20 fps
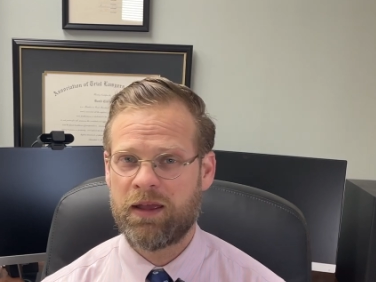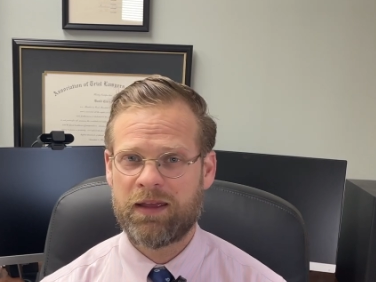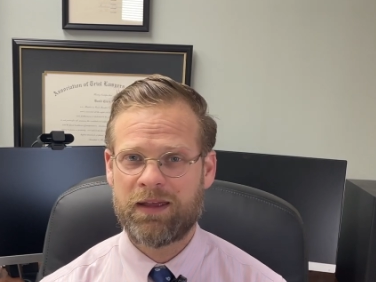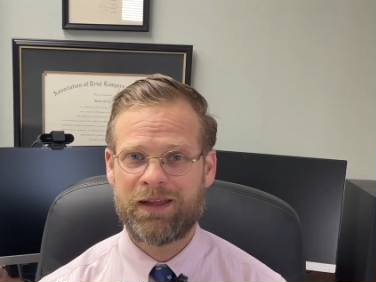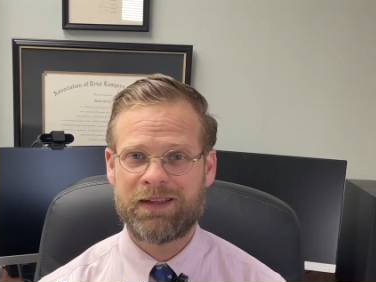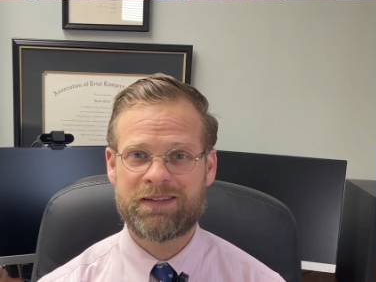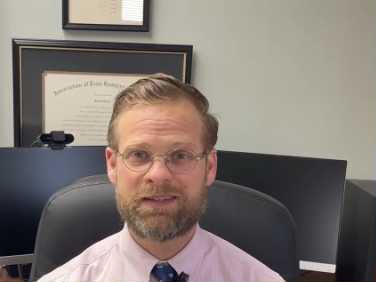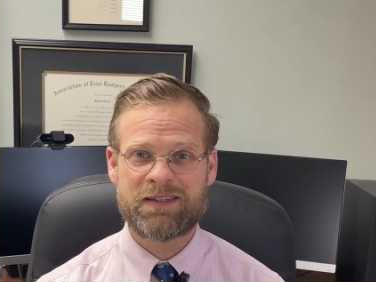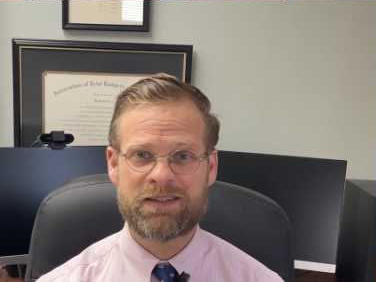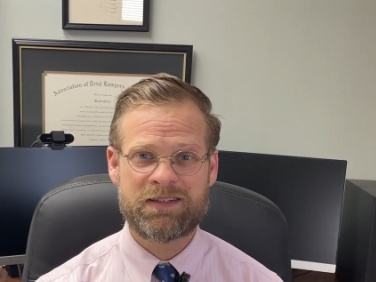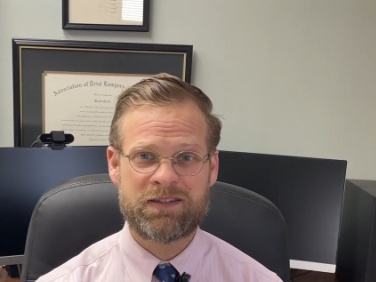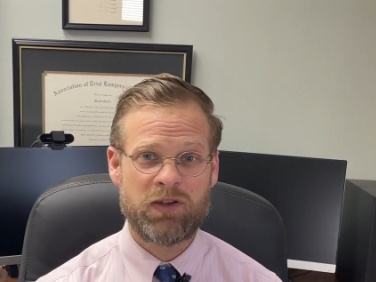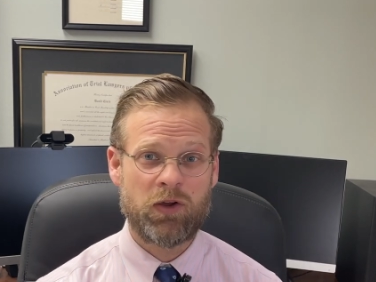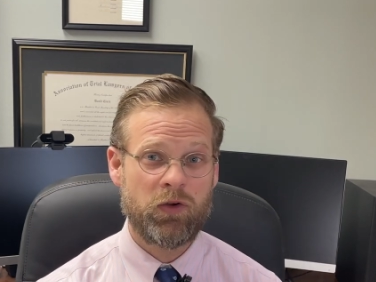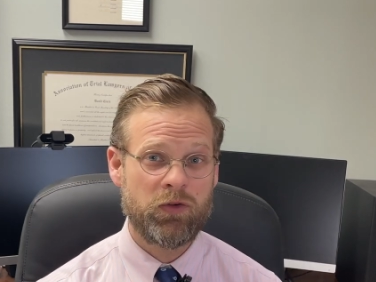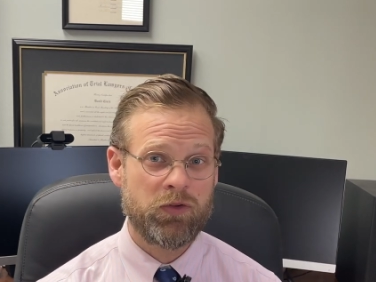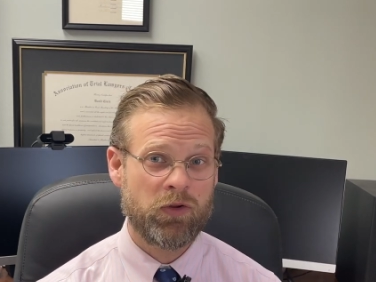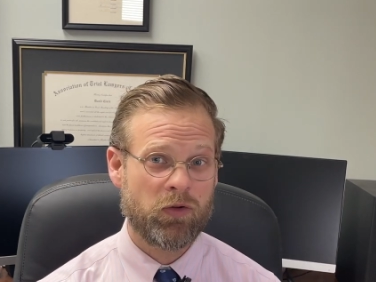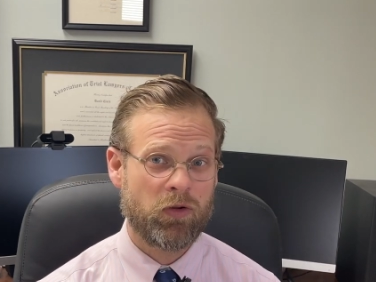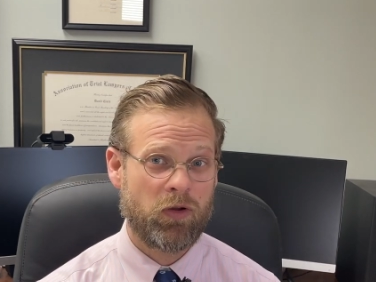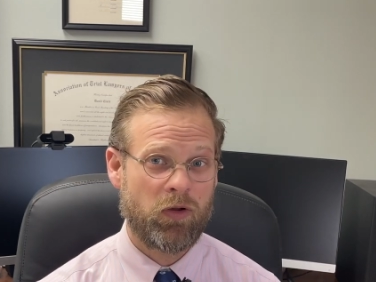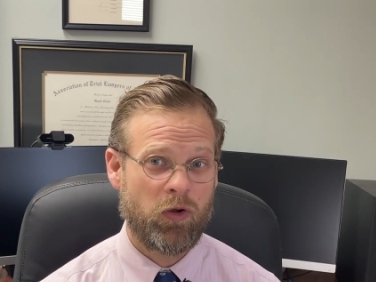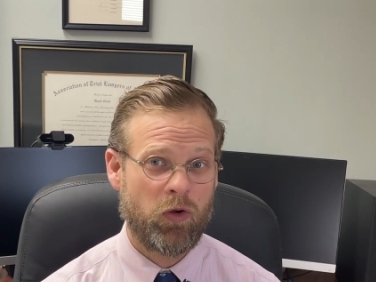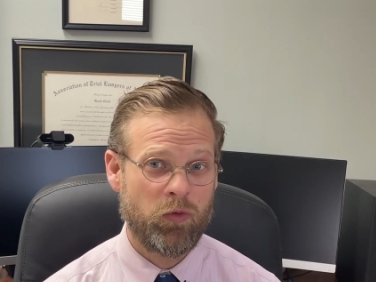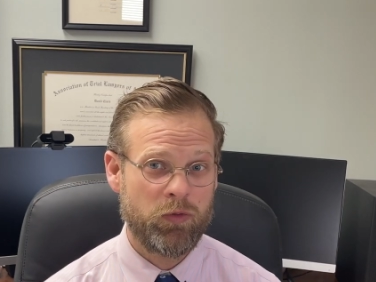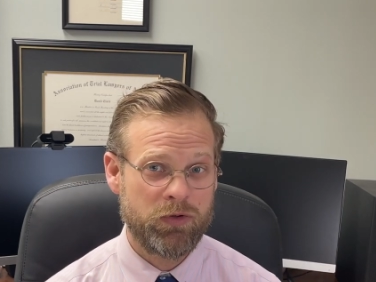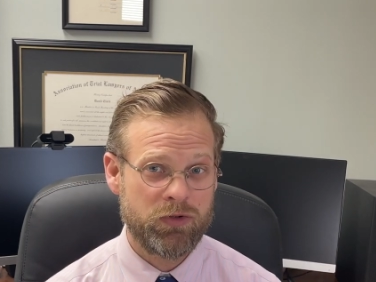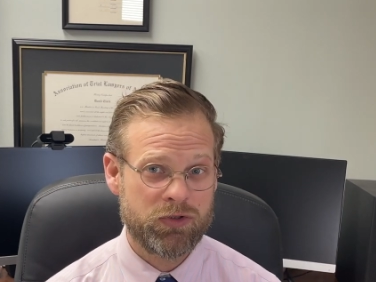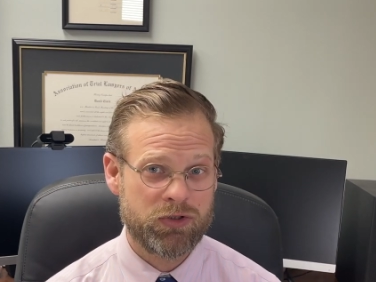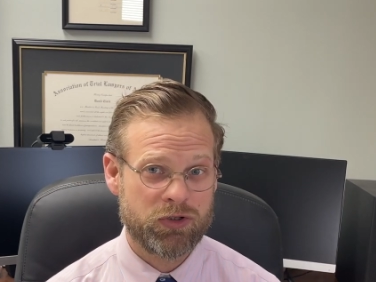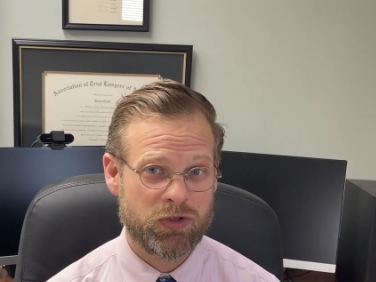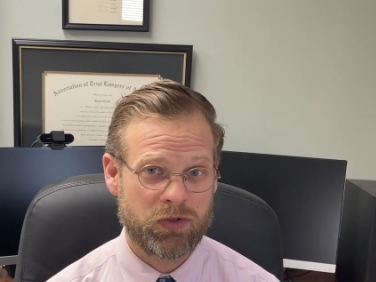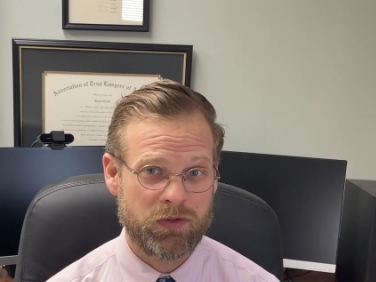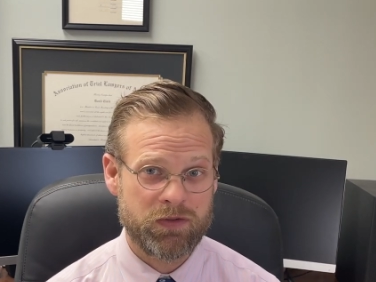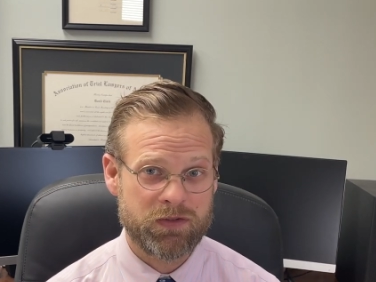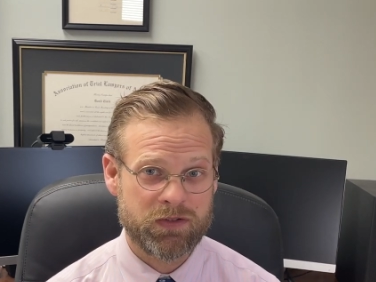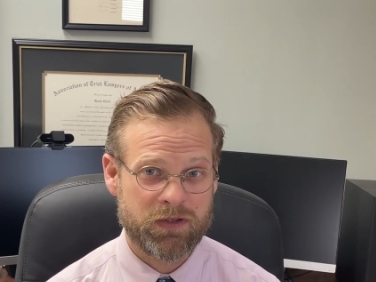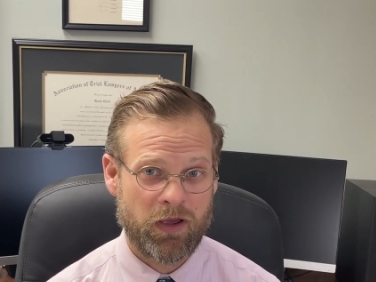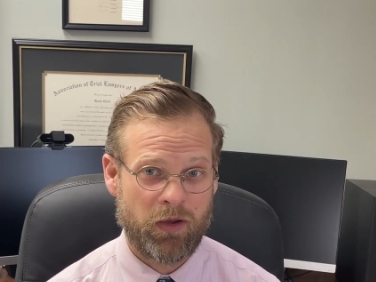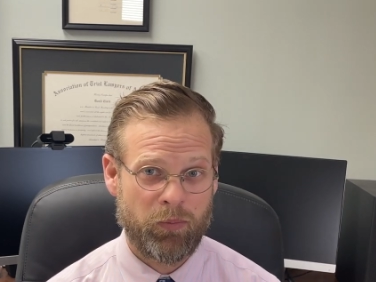it's still your own
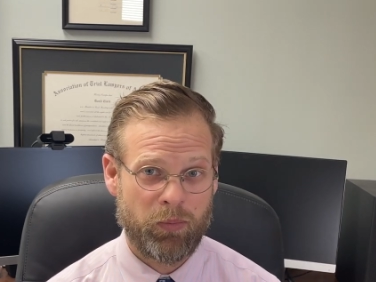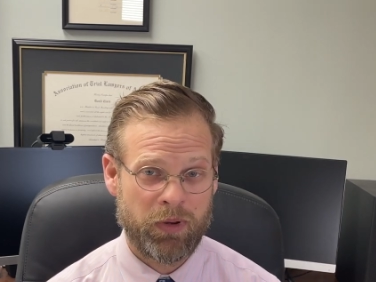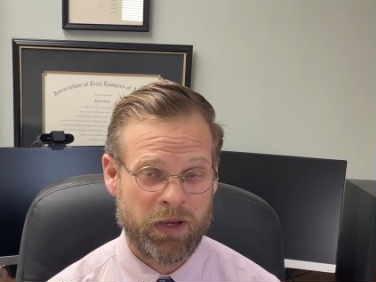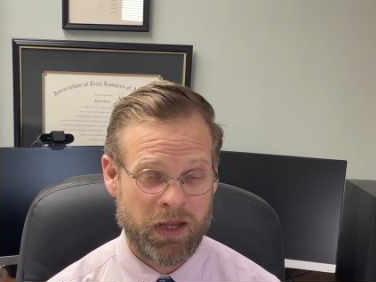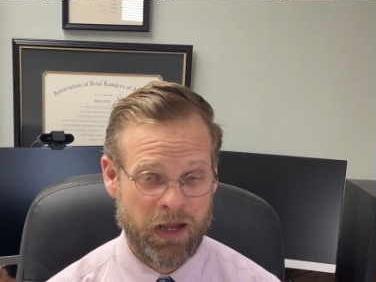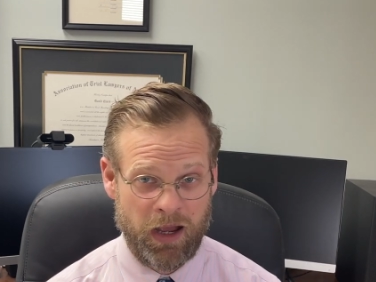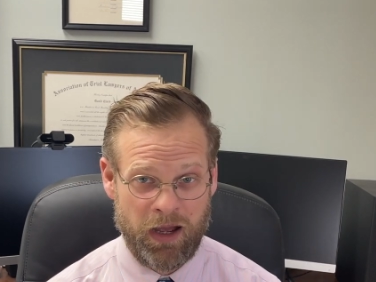insurance company,